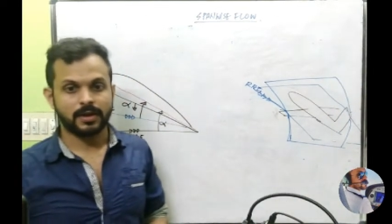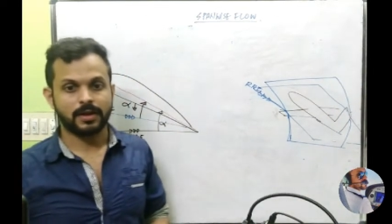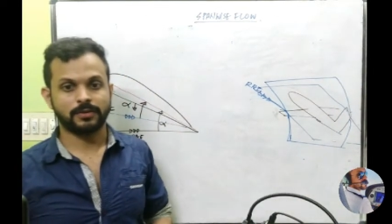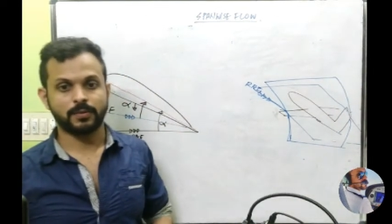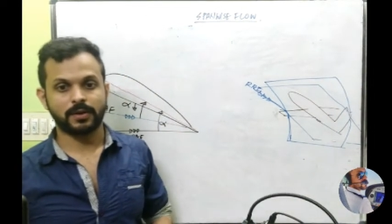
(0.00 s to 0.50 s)

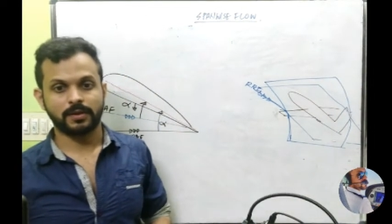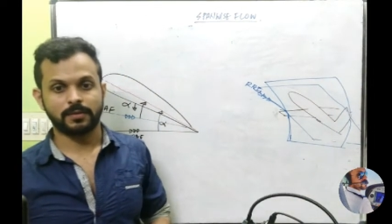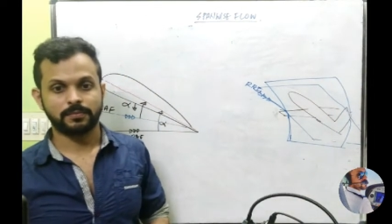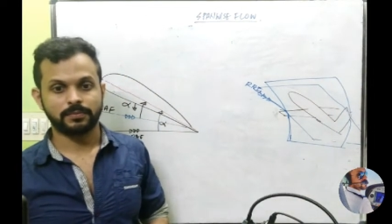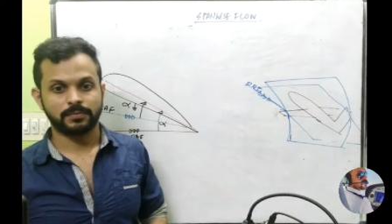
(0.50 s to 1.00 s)
As
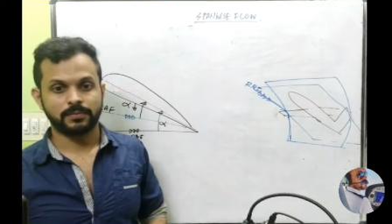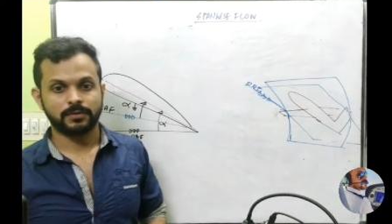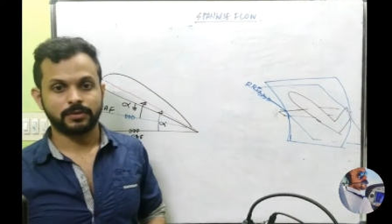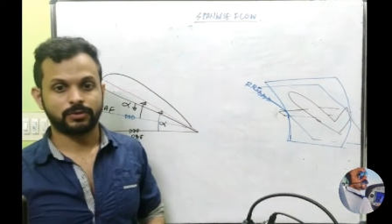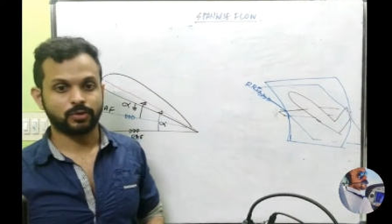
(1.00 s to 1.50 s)
well.
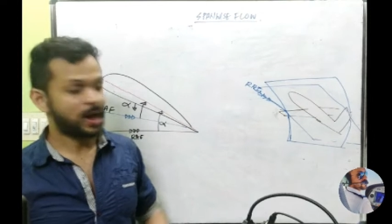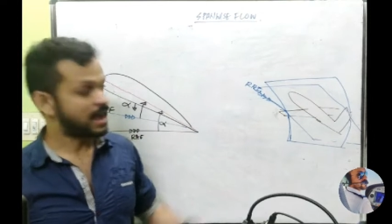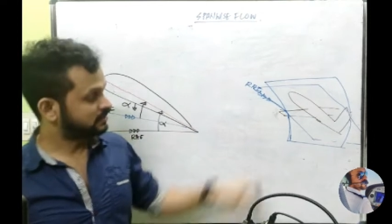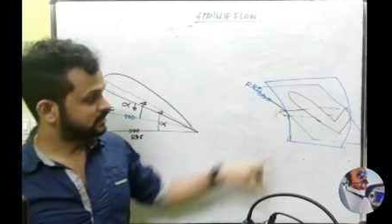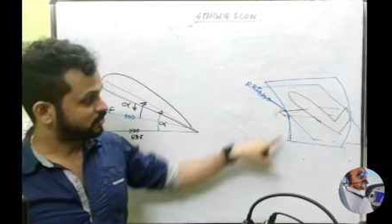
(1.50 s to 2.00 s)
So
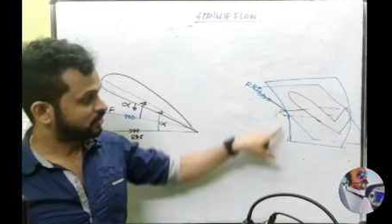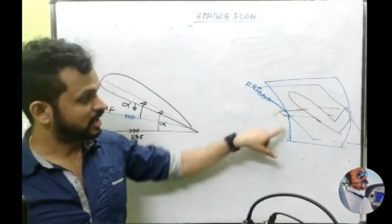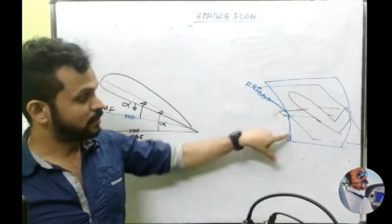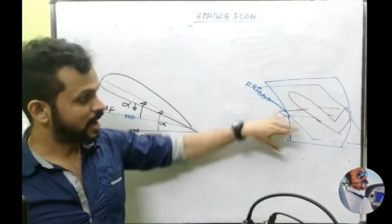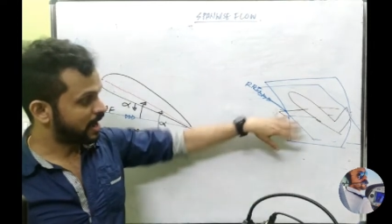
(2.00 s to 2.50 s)
as the
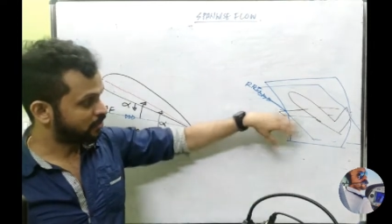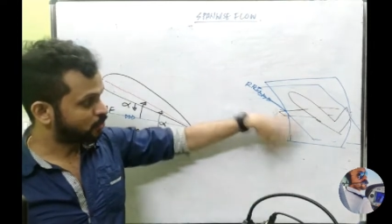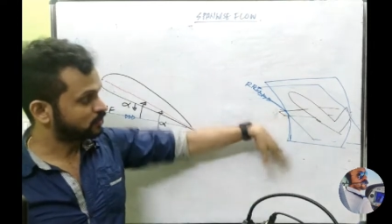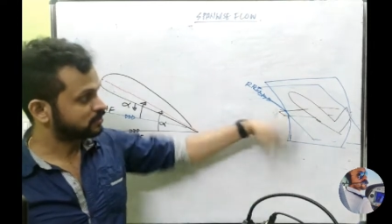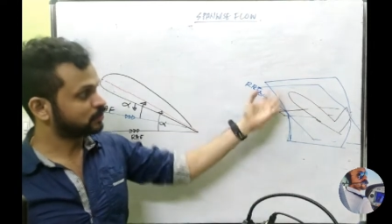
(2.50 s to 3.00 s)
sheet behind
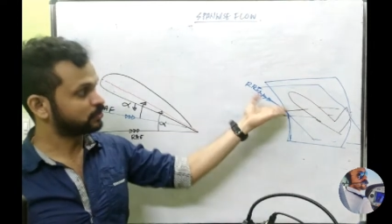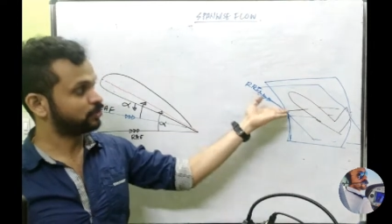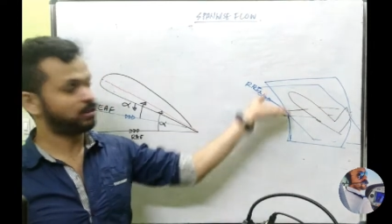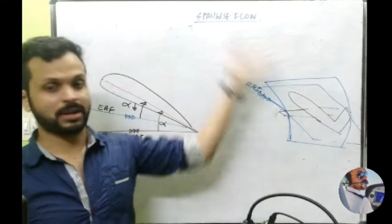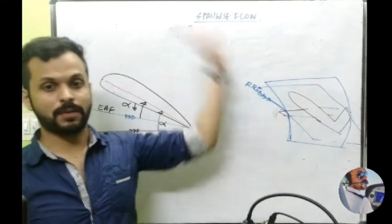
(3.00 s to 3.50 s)
goes down, the
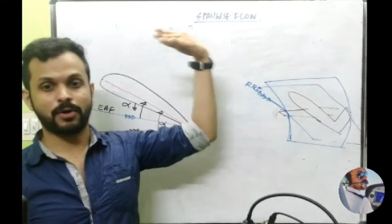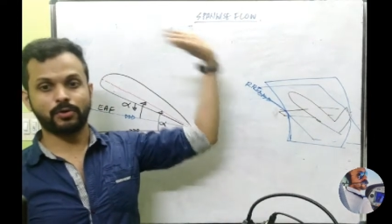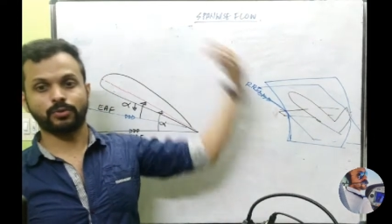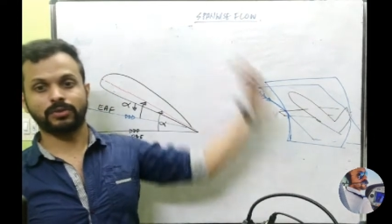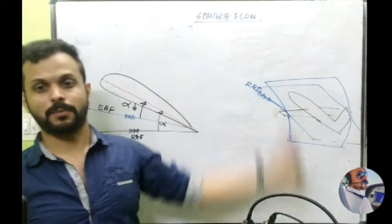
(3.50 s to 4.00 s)
sheet
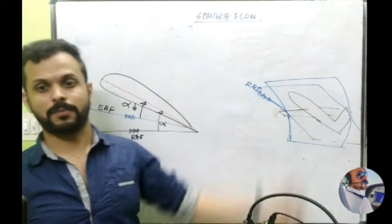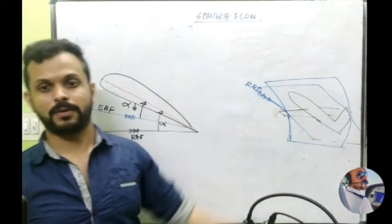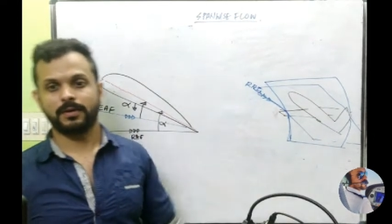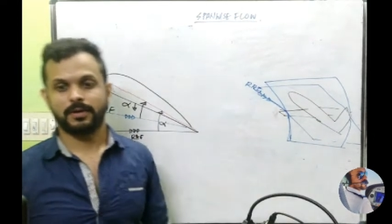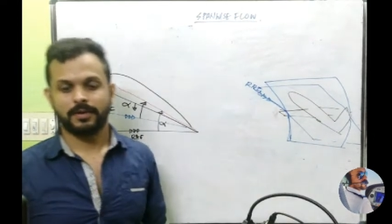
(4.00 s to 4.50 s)
above goes
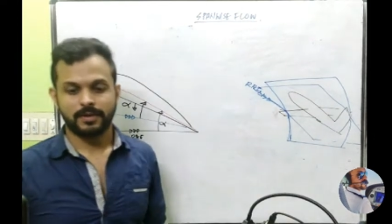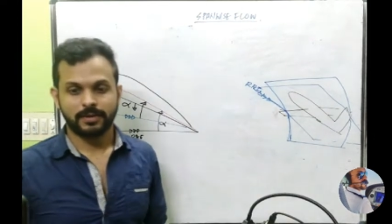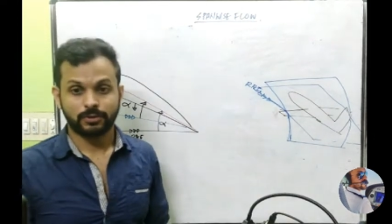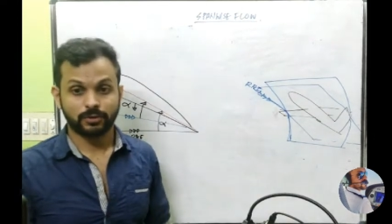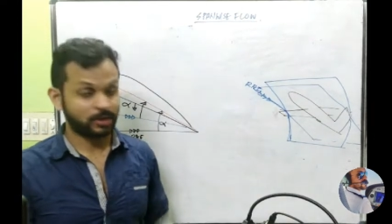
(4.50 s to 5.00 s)
up.
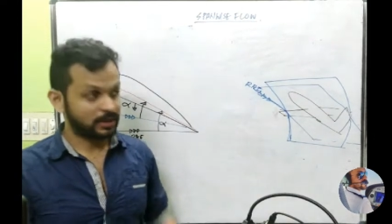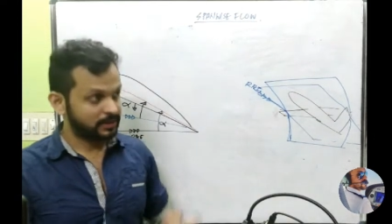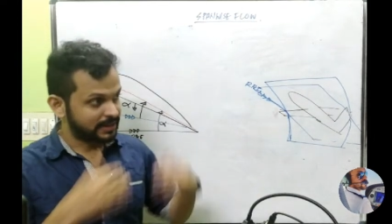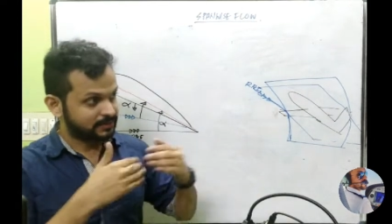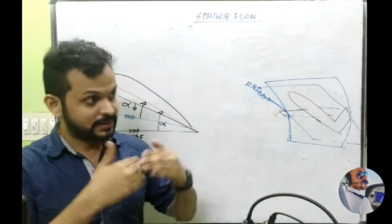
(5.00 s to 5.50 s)
So that it
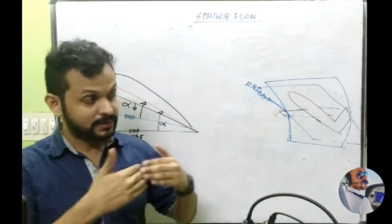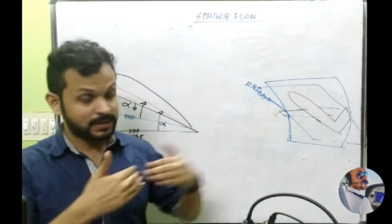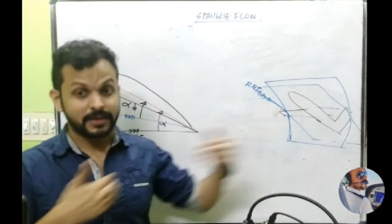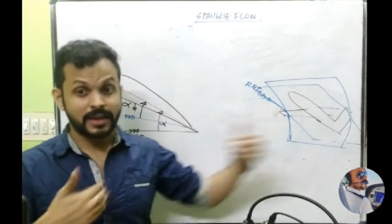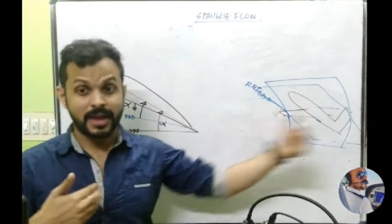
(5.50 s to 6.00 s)
gets
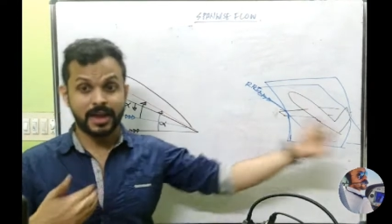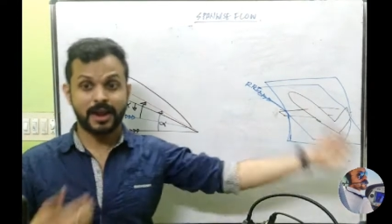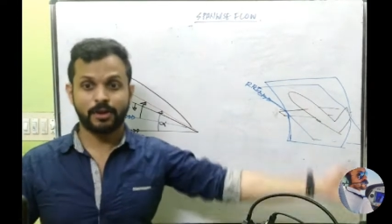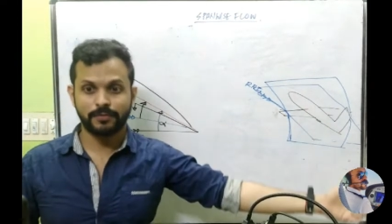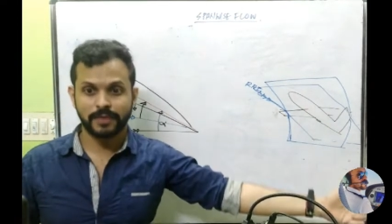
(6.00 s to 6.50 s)
signaled
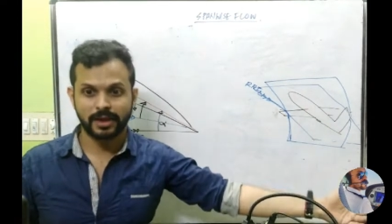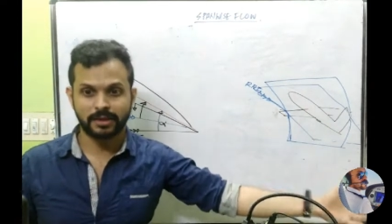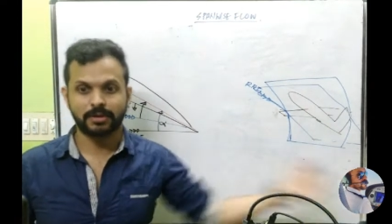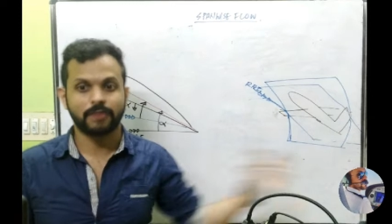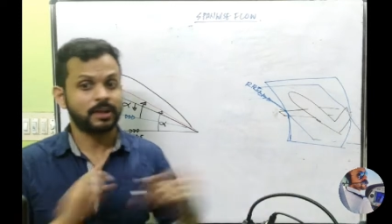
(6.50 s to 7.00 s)
ahead of the
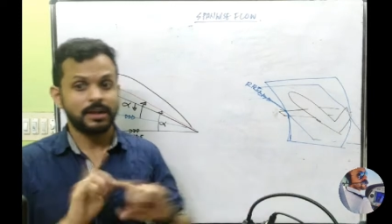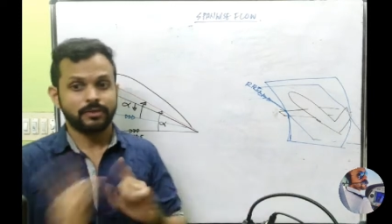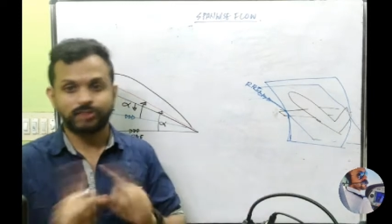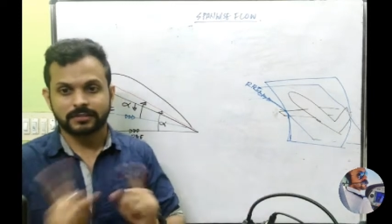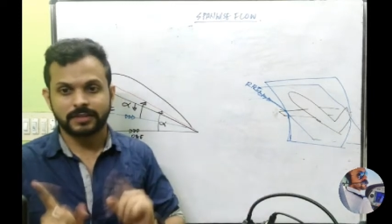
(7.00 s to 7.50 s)
aircraft,
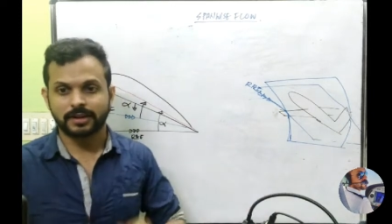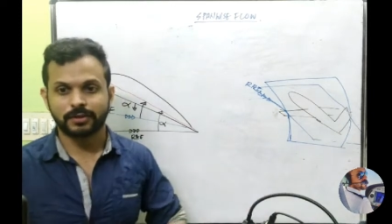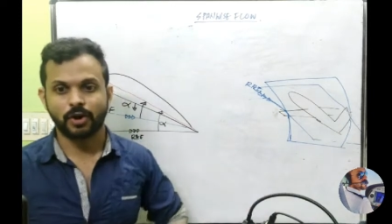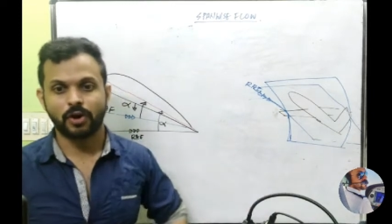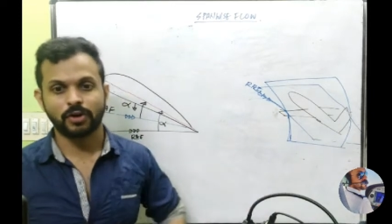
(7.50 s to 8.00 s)
just like a
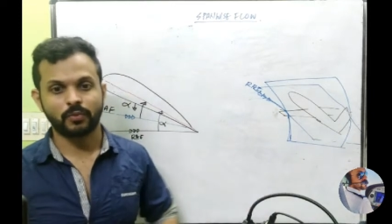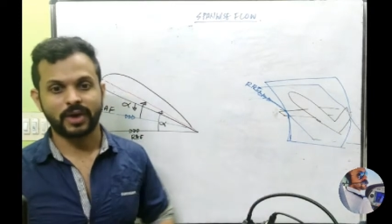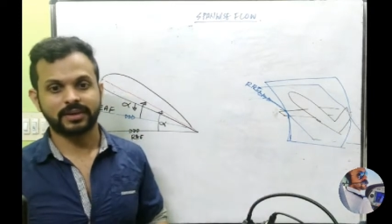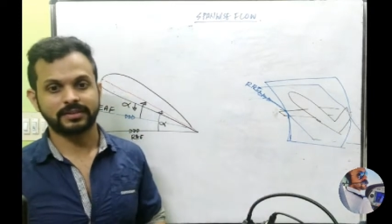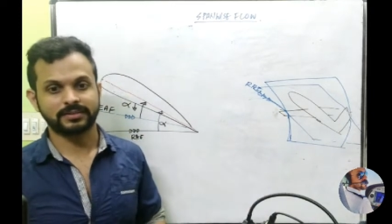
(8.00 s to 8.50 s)
dog
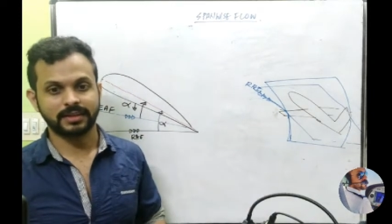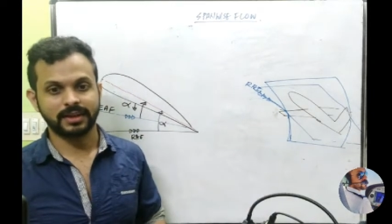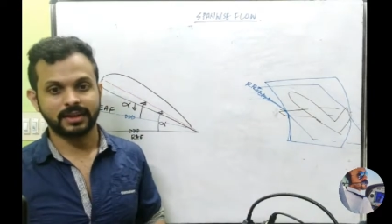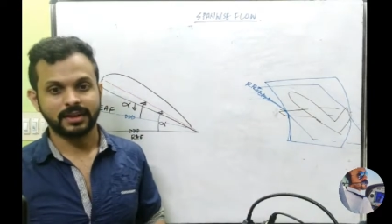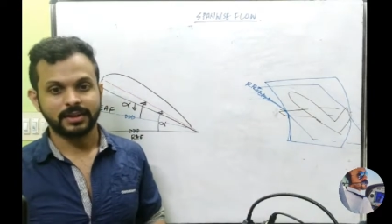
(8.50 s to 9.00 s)
wagging its
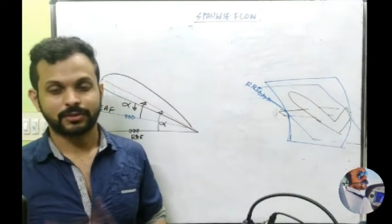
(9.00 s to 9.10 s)
tail.